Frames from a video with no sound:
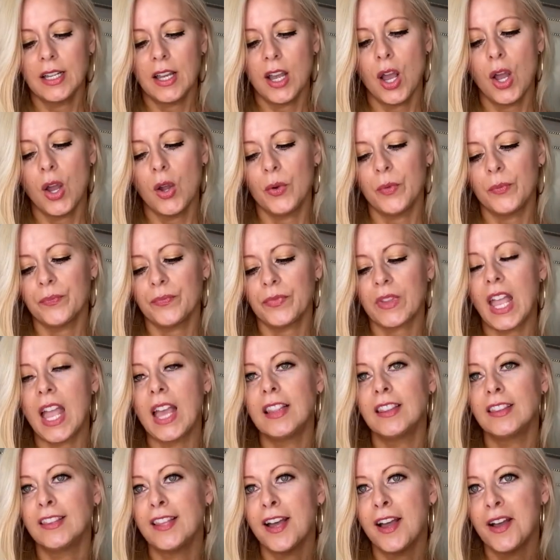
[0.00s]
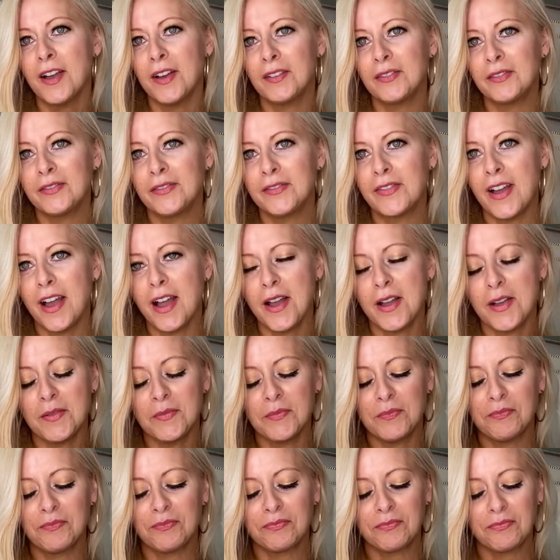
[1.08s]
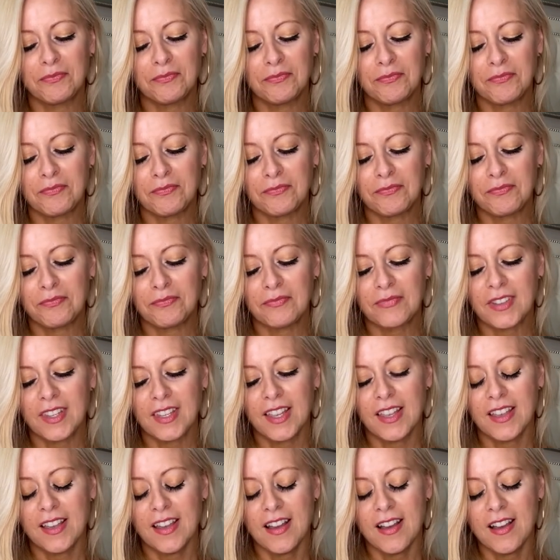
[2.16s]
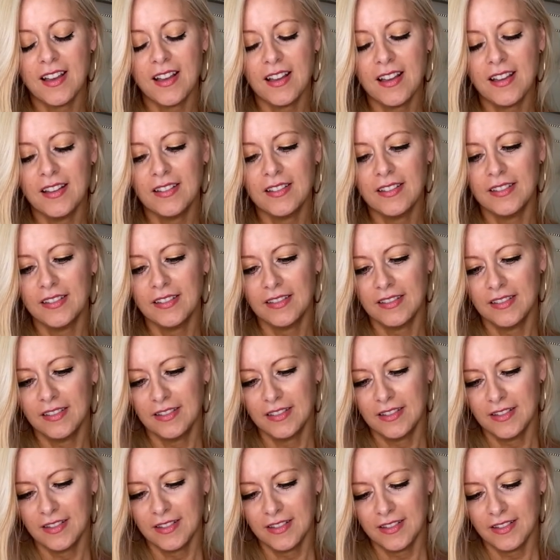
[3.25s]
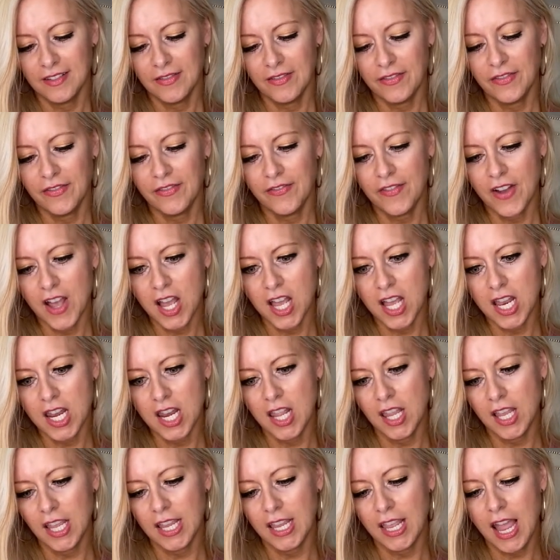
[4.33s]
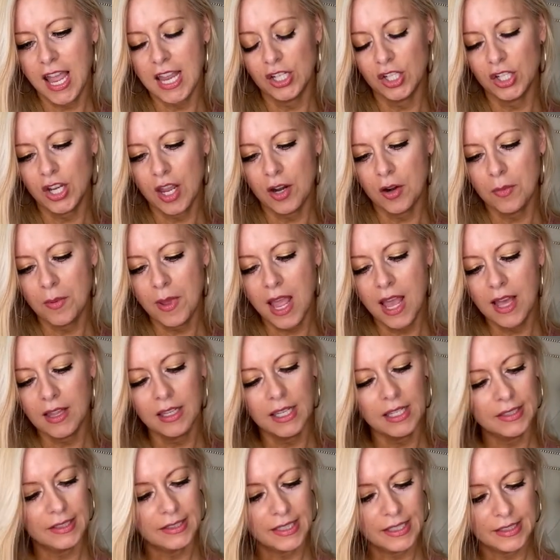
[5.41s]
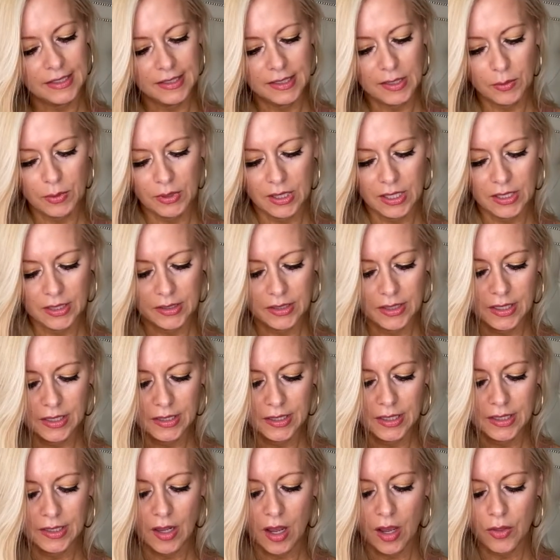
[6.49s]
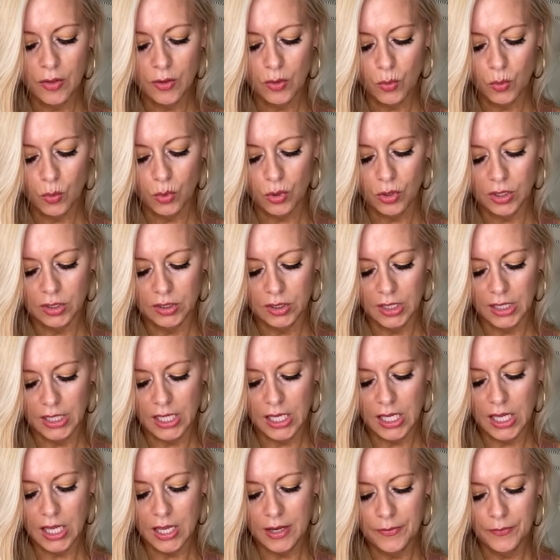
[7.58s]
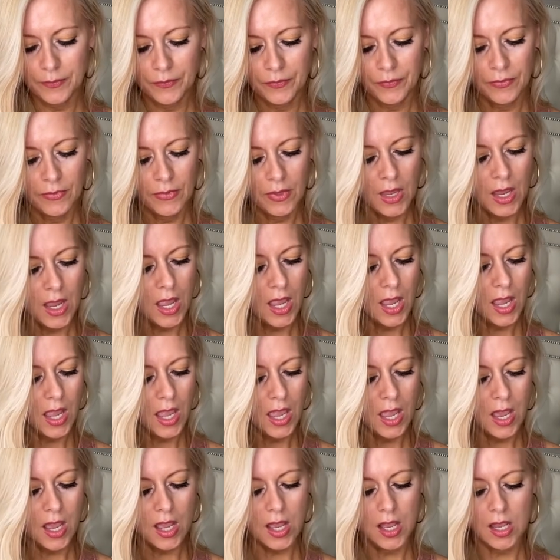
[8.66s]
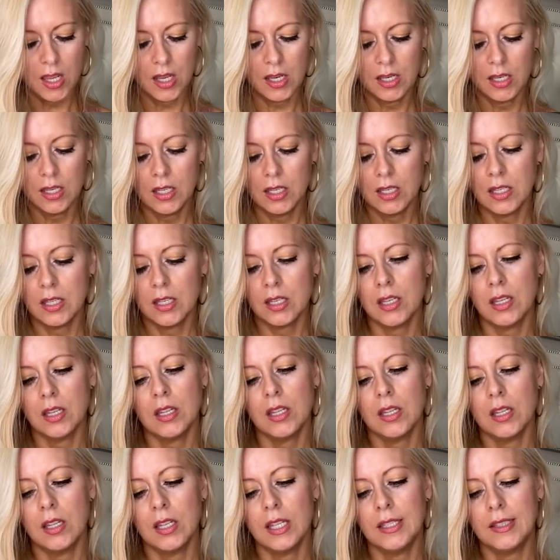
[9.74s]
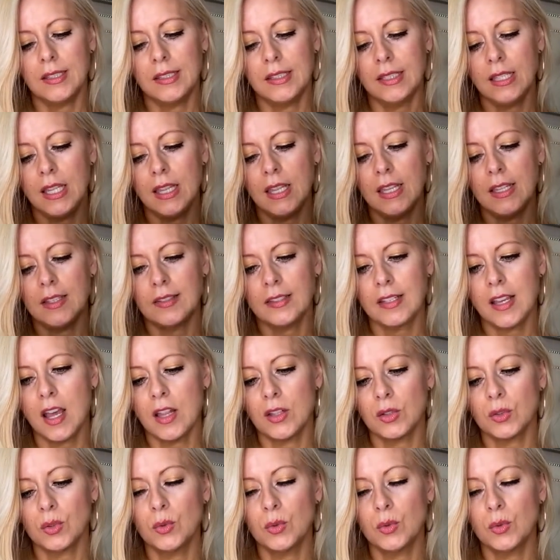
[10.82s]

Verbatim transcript: Oh, I love um, uh, fun like eyeshadow palettes. Let's see what this is. This is Otherworldly, and let's see these colors.